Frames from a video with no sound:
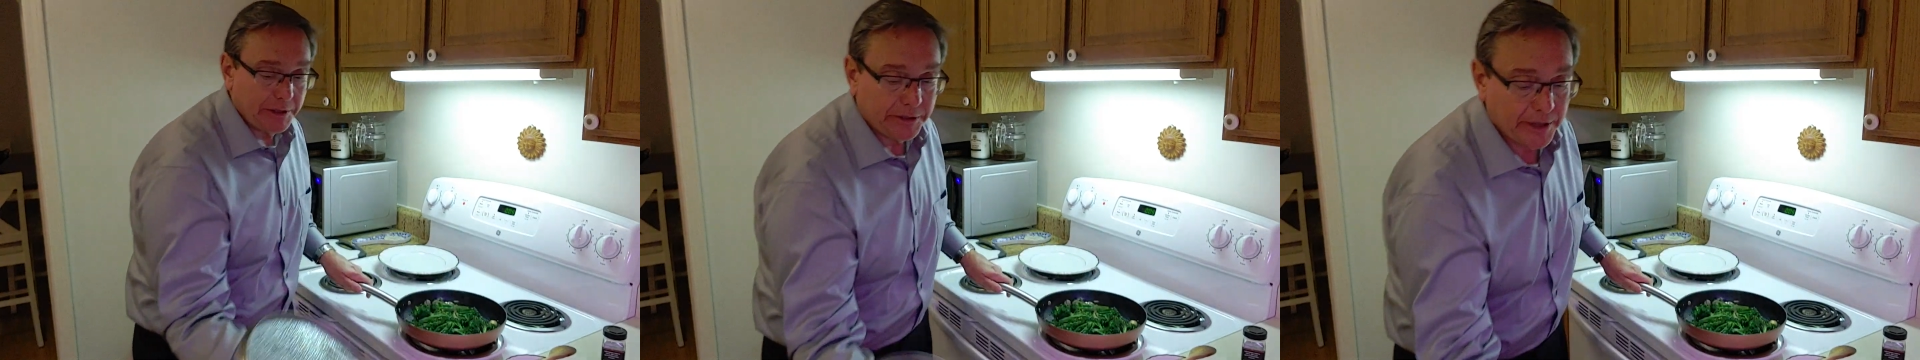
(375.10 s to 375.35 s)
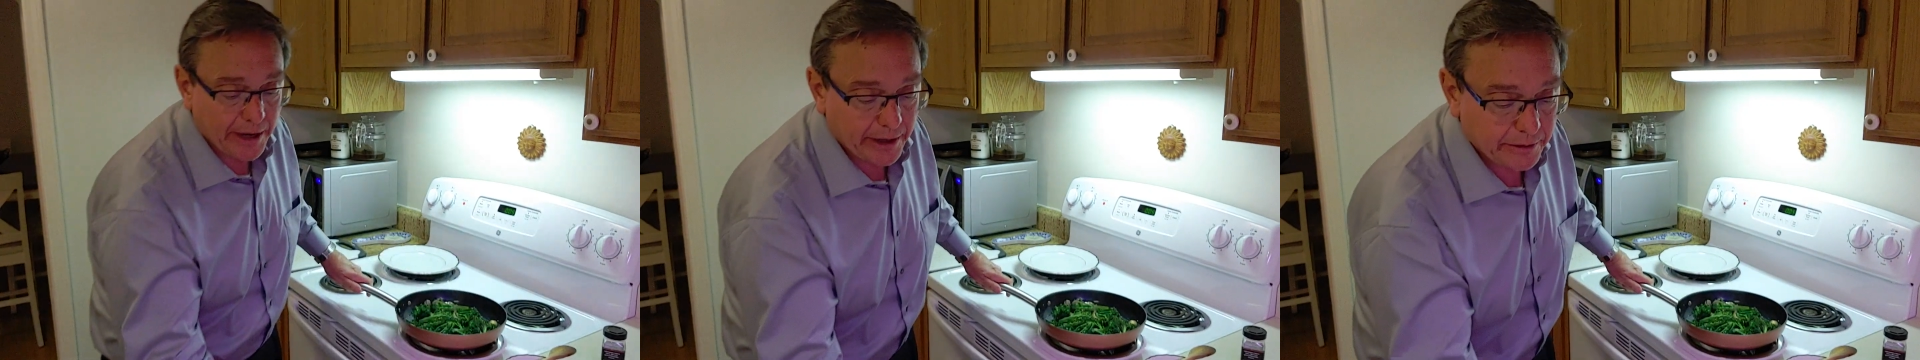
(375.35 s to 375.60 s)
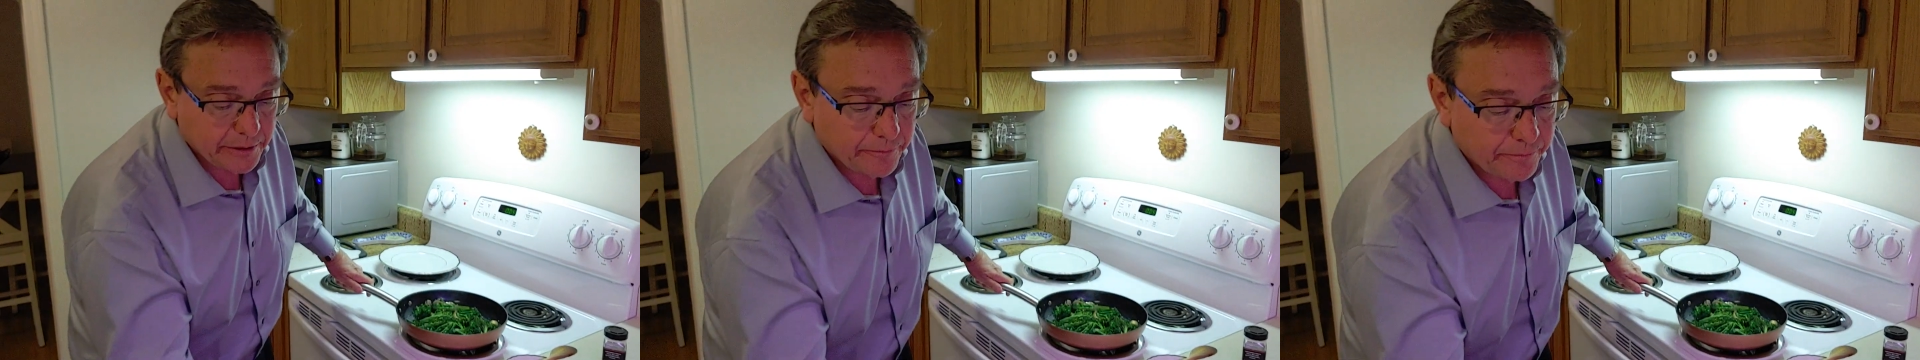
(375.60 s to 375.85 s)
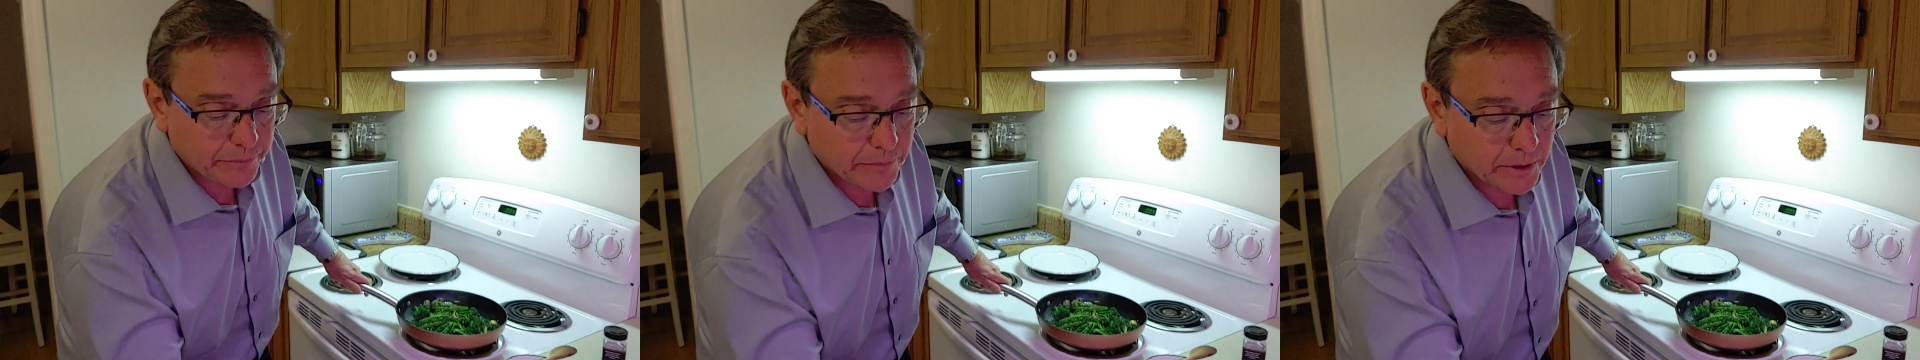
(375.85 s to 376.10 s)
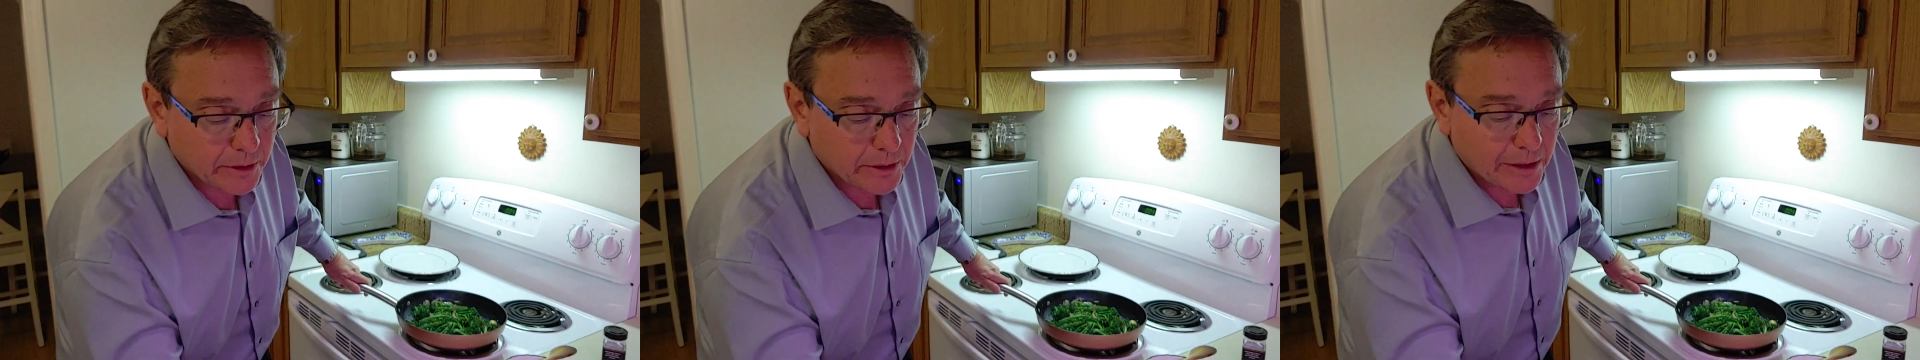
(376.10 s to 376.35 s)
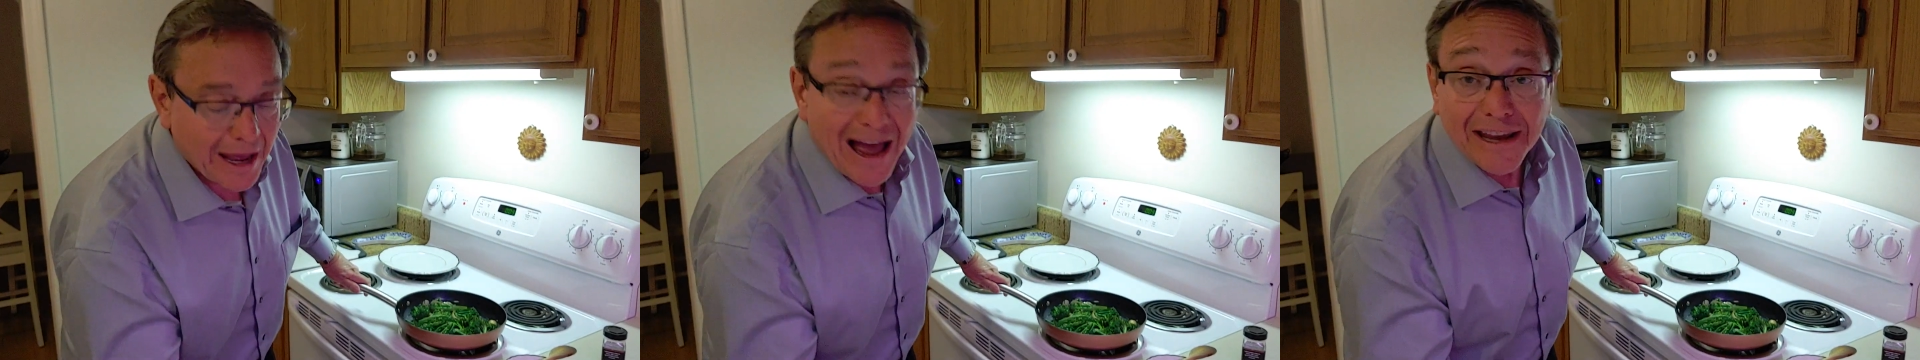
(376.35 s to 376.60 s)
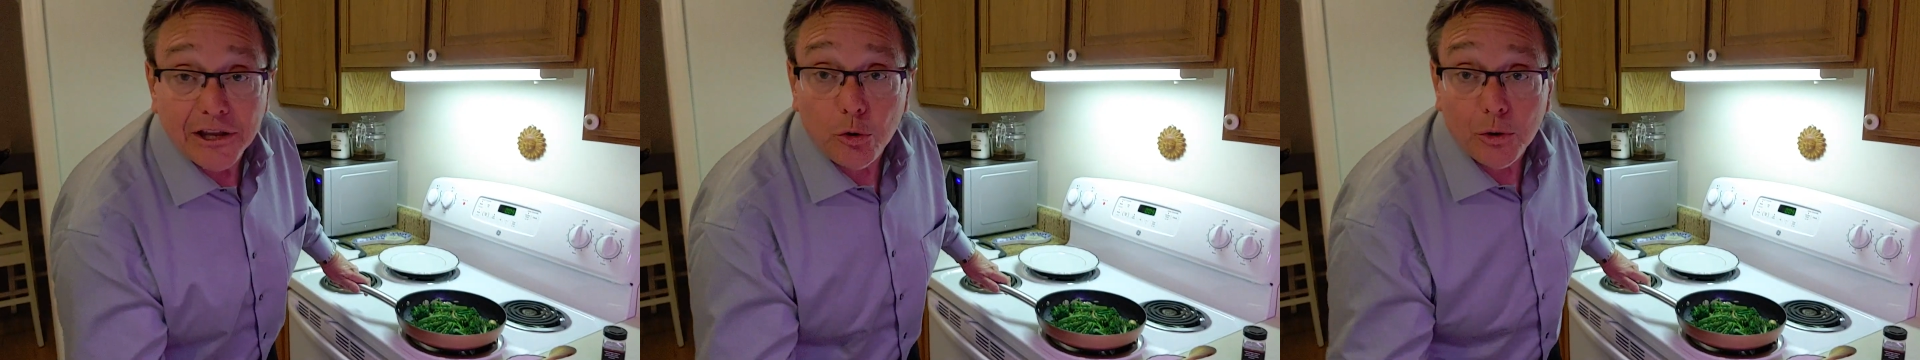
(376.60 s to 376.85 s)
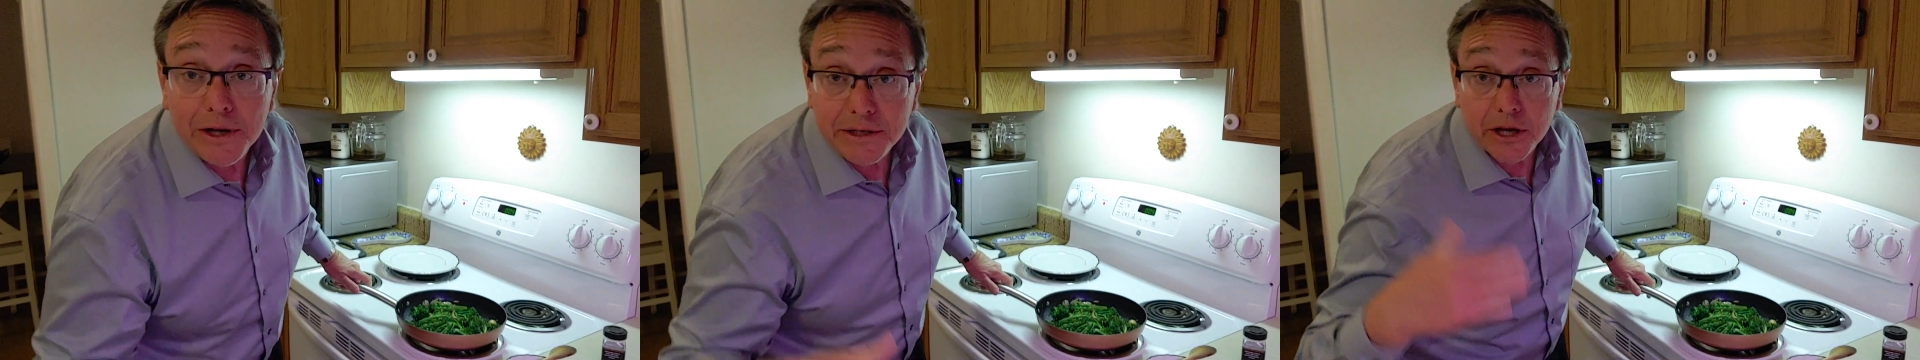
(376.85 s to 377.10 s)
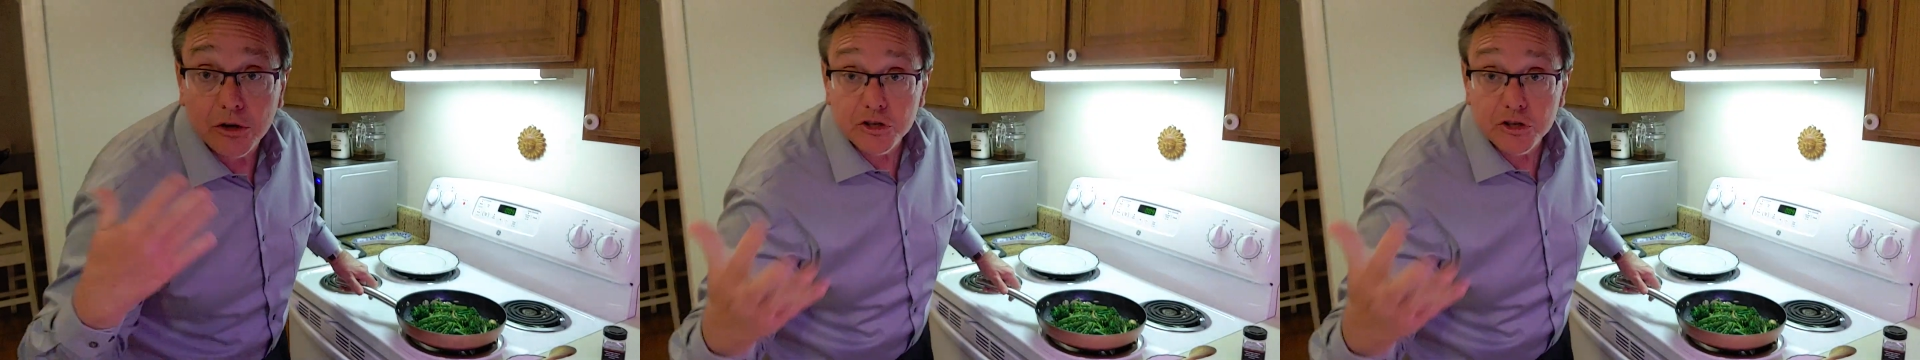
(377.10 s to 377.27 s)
at that. I can already tell